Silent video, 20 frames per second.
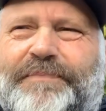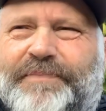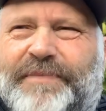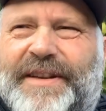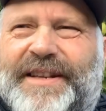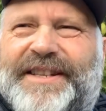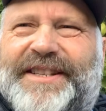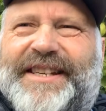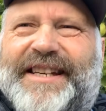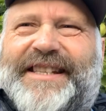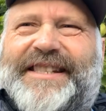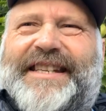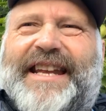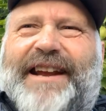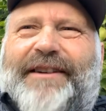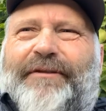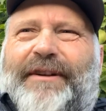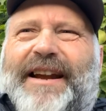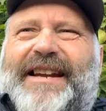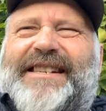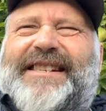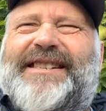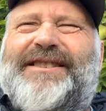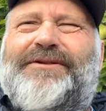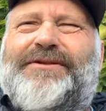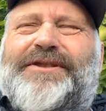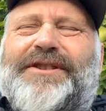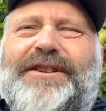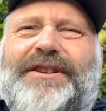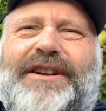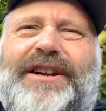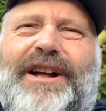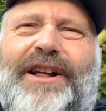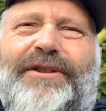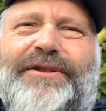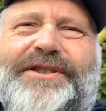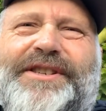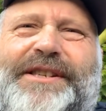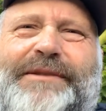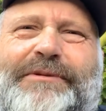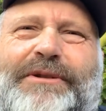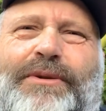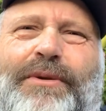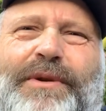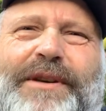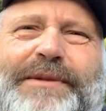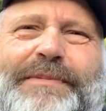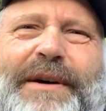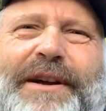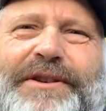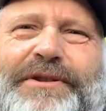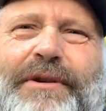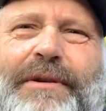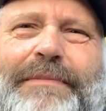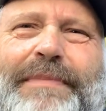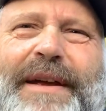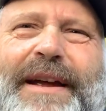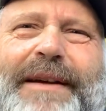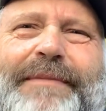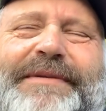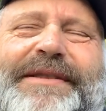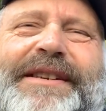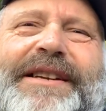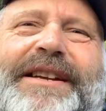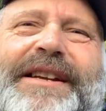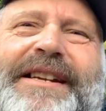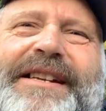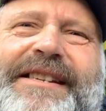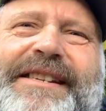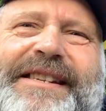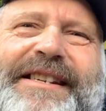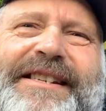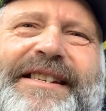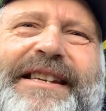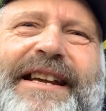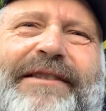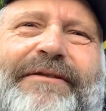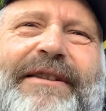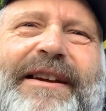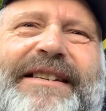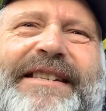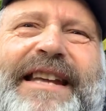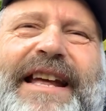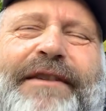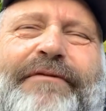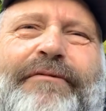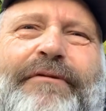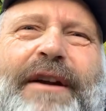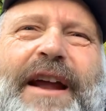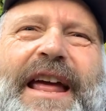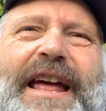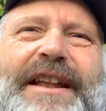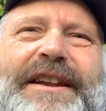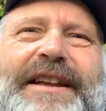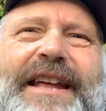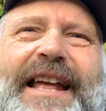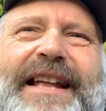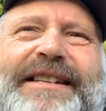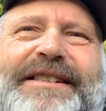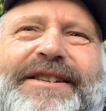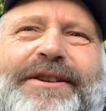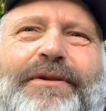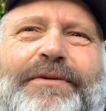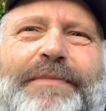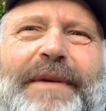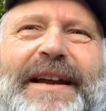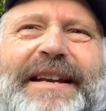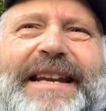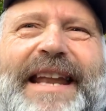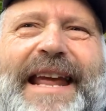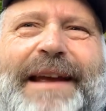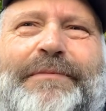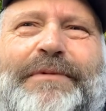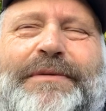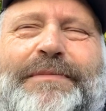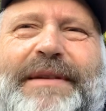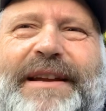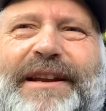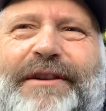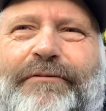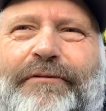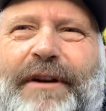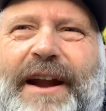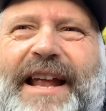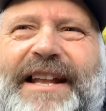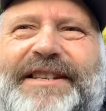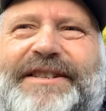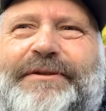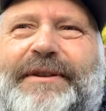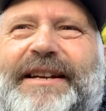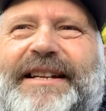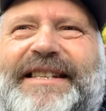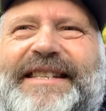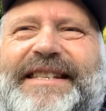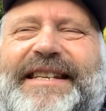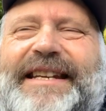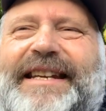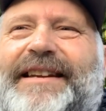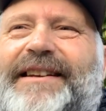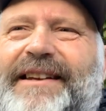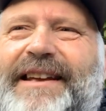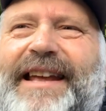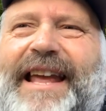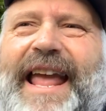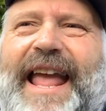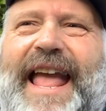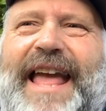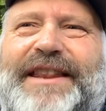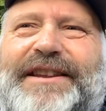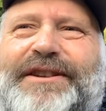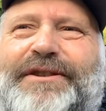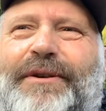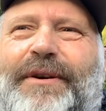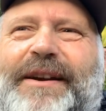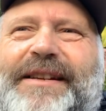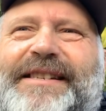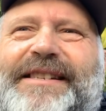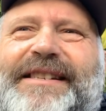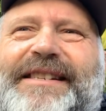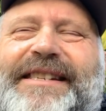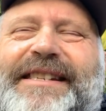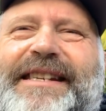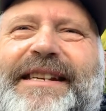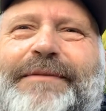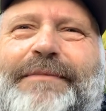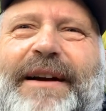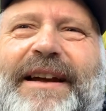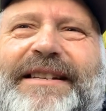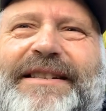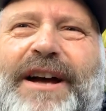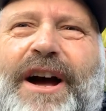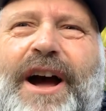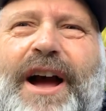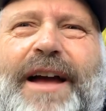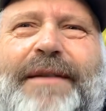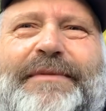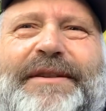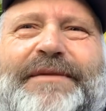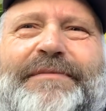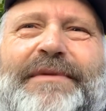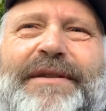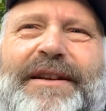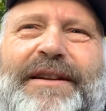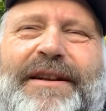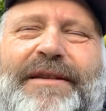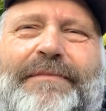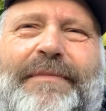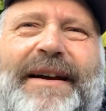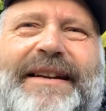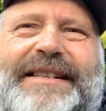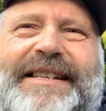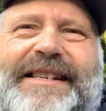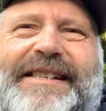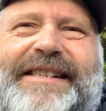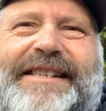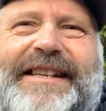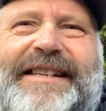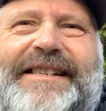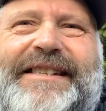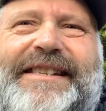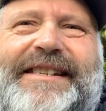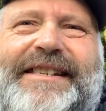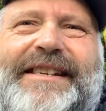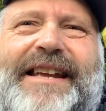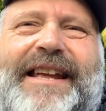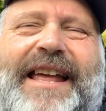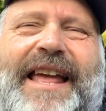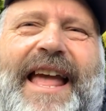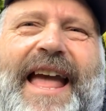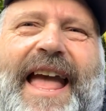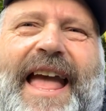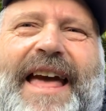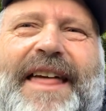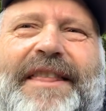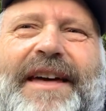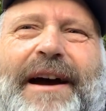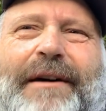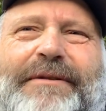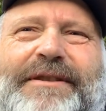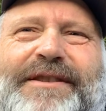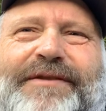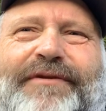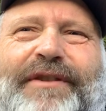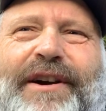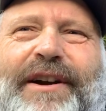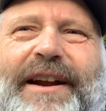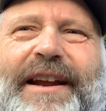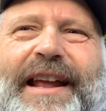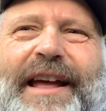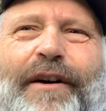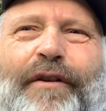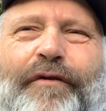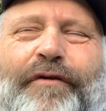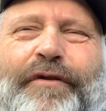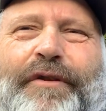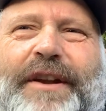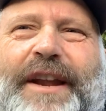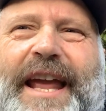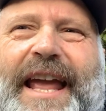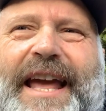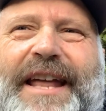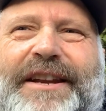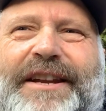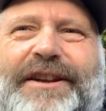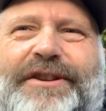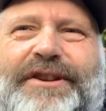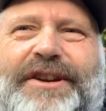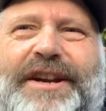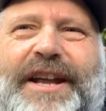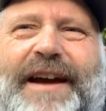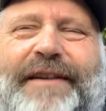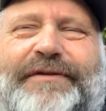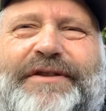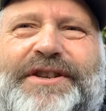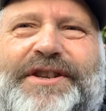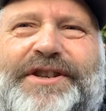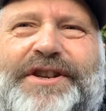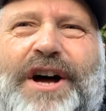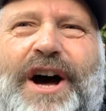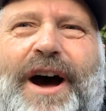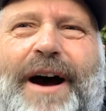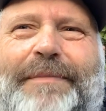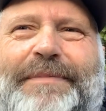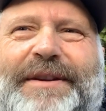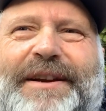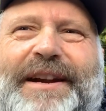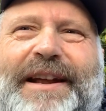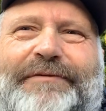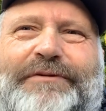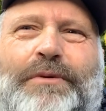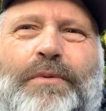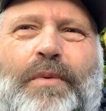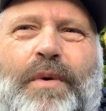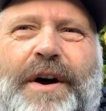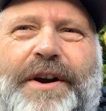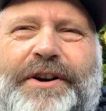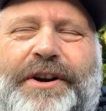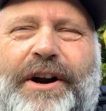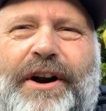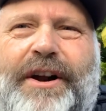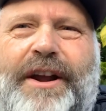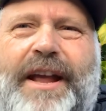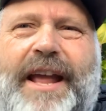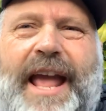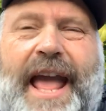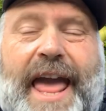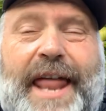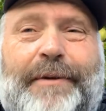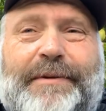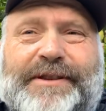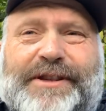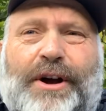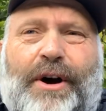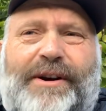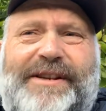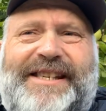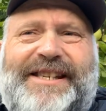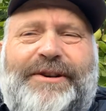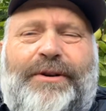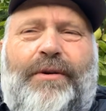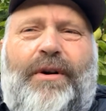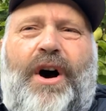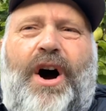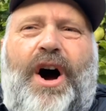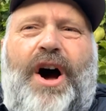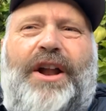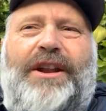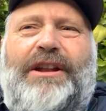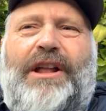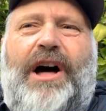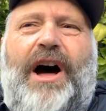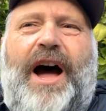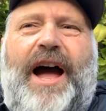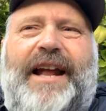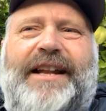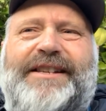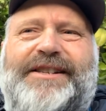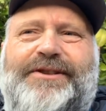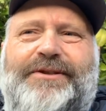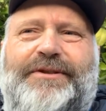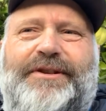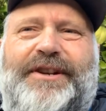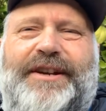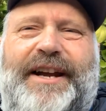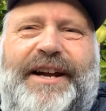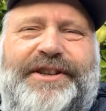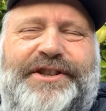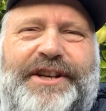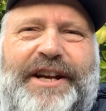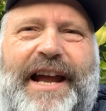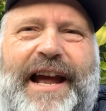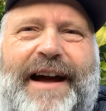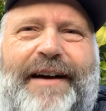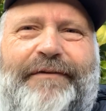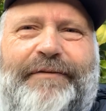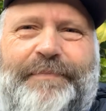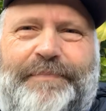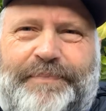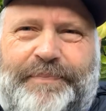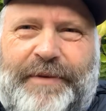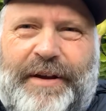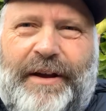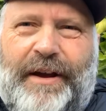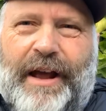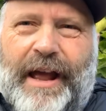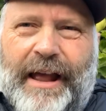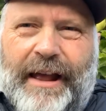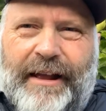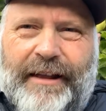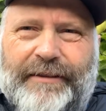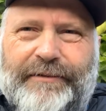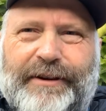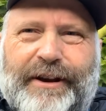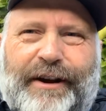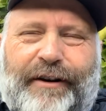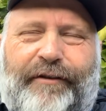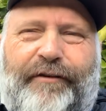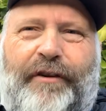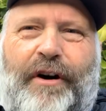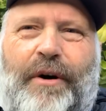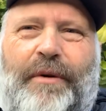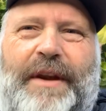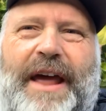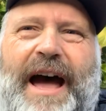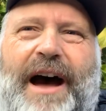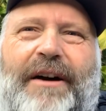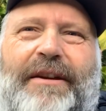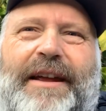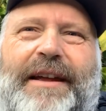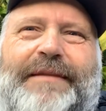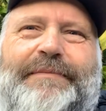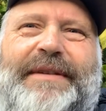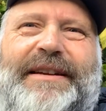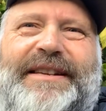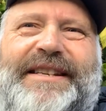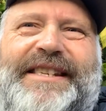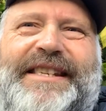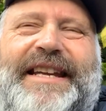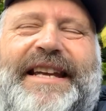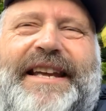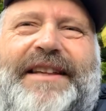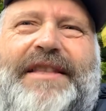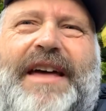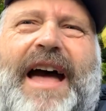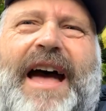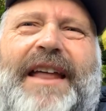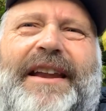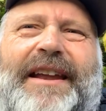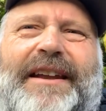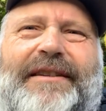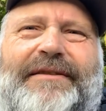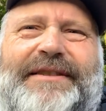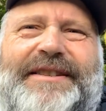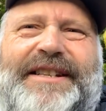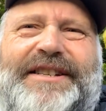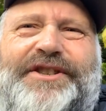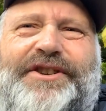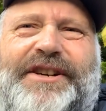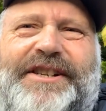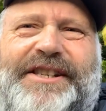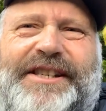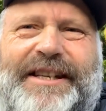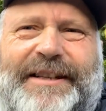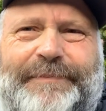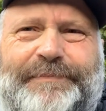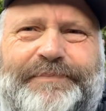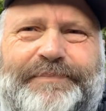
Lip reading: six-day race, usually the colors seem to correspond to our bibs. Six-day race had red, and so my name would be in red, so I could see Andy Noyes and see my time and my distance. And that was very helpful and handy. You didn't have to stop. You didn't have to wonder. And it was also online, so you could actually have your phone out and be seeing that. And it was interesting